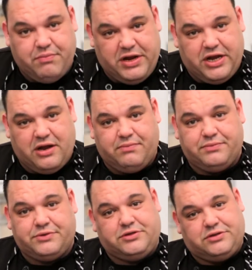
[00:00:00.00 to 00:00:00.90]

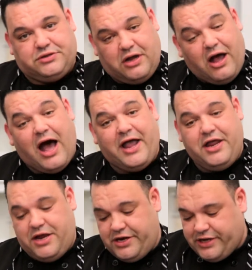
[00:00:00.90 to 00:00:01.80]
medium to high
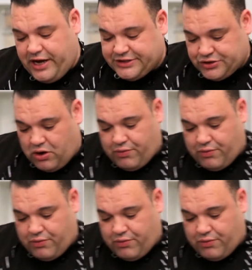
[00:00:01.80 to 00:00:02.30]
heat, as